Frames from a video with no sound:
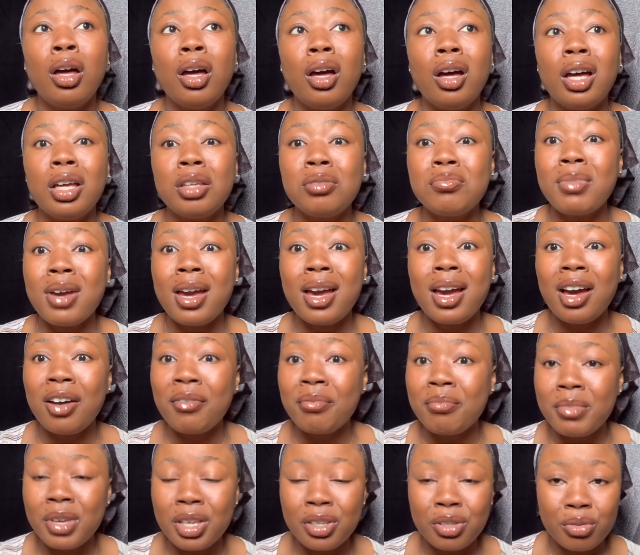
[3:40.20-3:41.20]
I might have
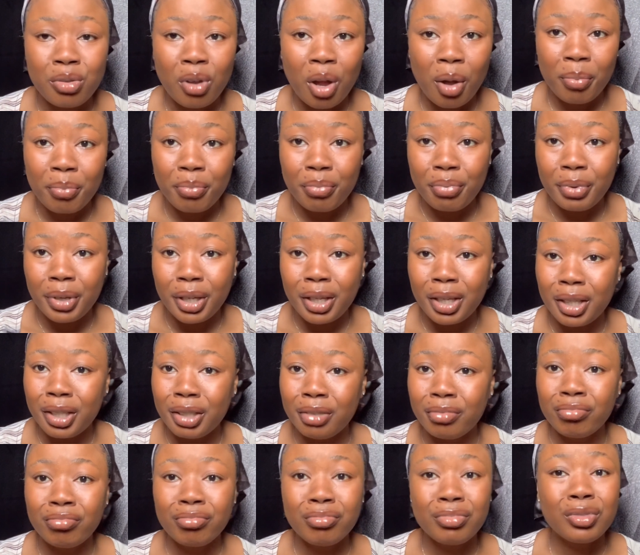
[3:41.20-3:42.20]
menstrual
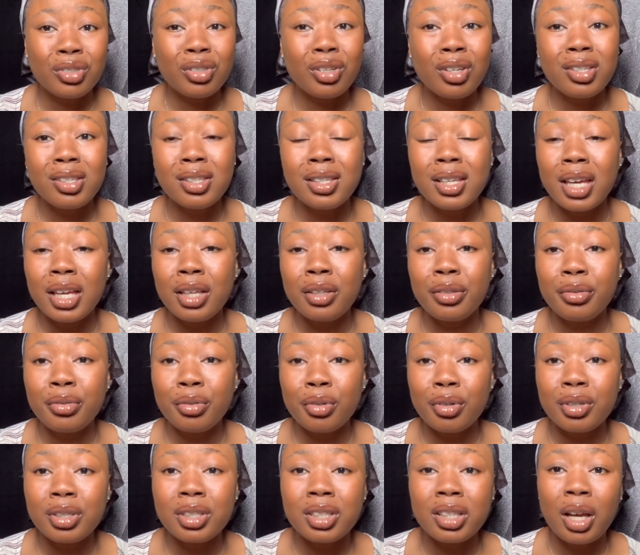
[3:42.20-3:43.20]
pain. Just get
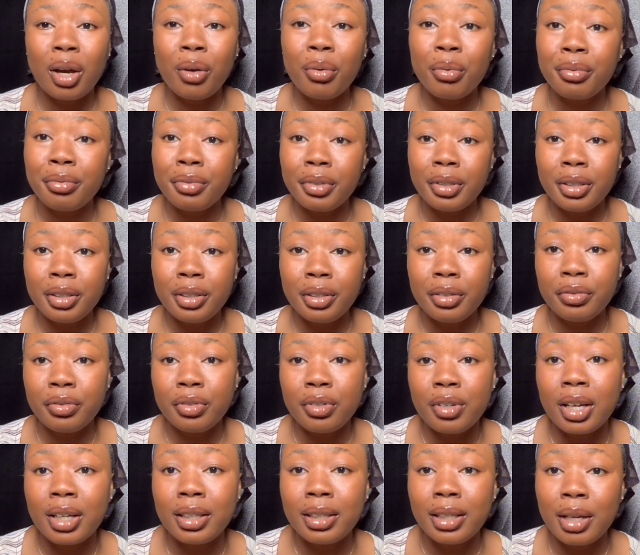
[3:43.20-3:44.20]
drugs that will relieve
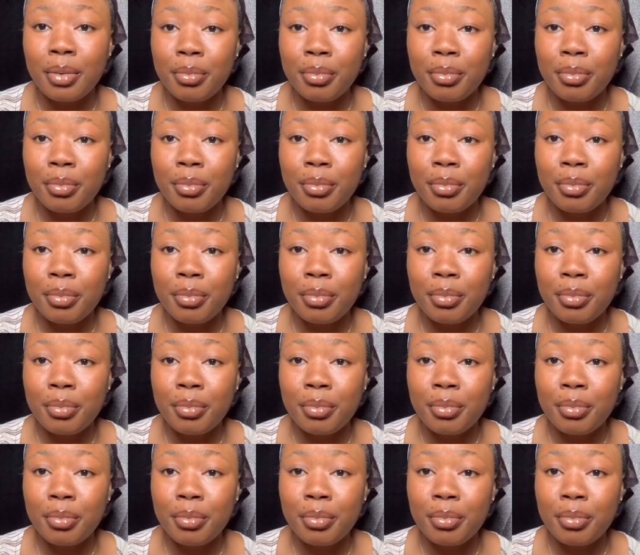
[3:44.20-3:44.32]
you at that